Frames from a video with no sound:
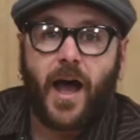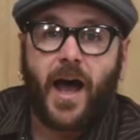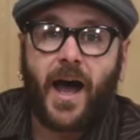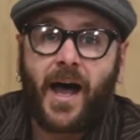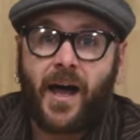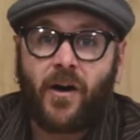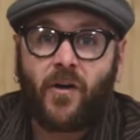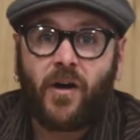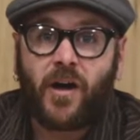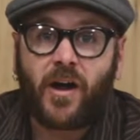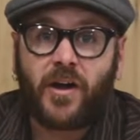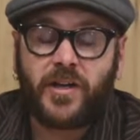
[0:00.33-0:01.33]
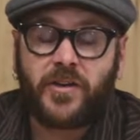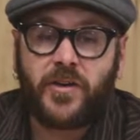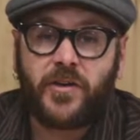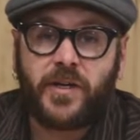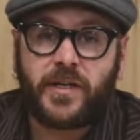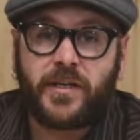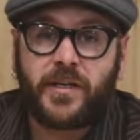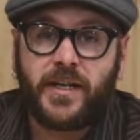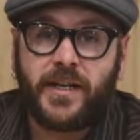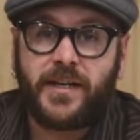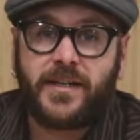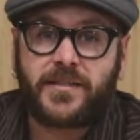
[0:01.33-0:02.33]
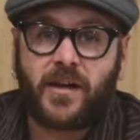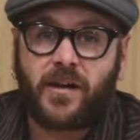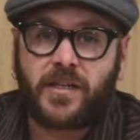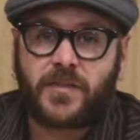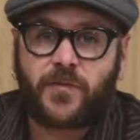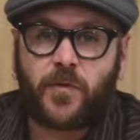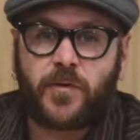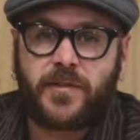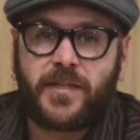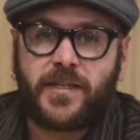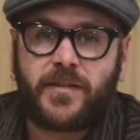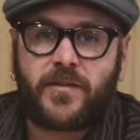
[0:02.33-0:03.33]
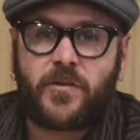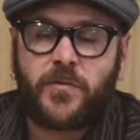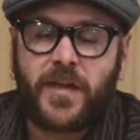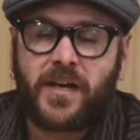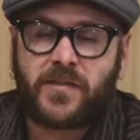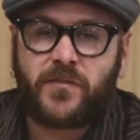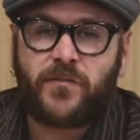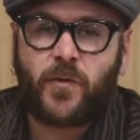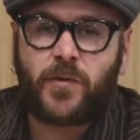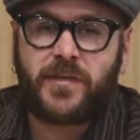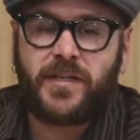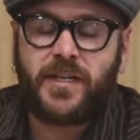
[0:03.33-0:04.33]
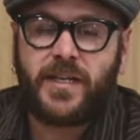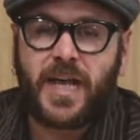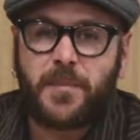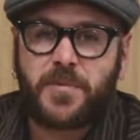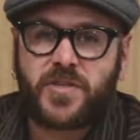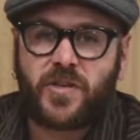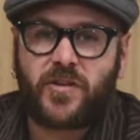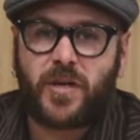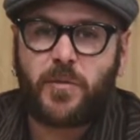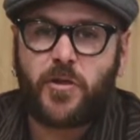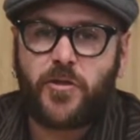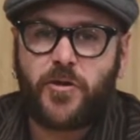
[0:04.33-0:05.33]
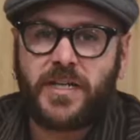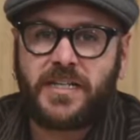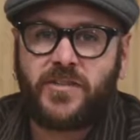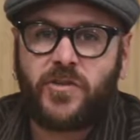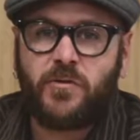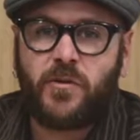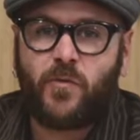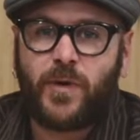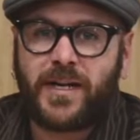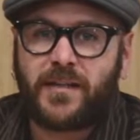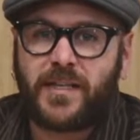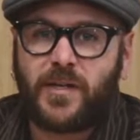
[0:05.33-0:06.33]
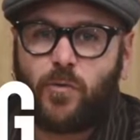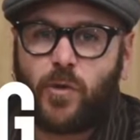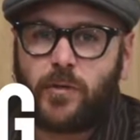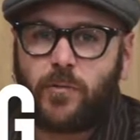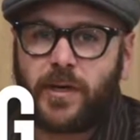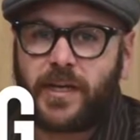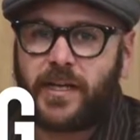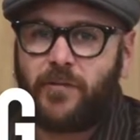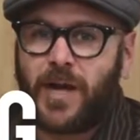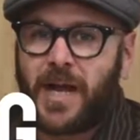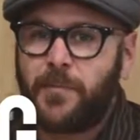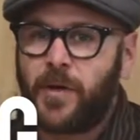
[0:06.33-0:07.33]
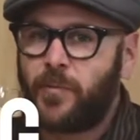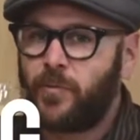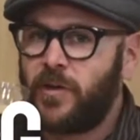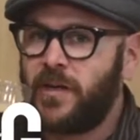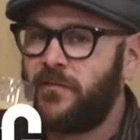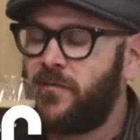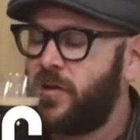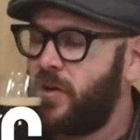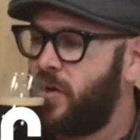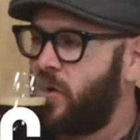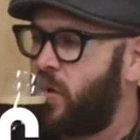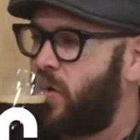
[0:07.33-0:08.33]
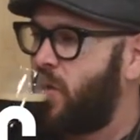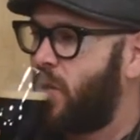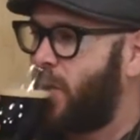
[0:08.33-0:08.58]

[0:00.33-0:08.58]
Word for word: How are you doing? It is August 14th, 2014, episode number 32 of Weekly Woodworking Wrap Up Review.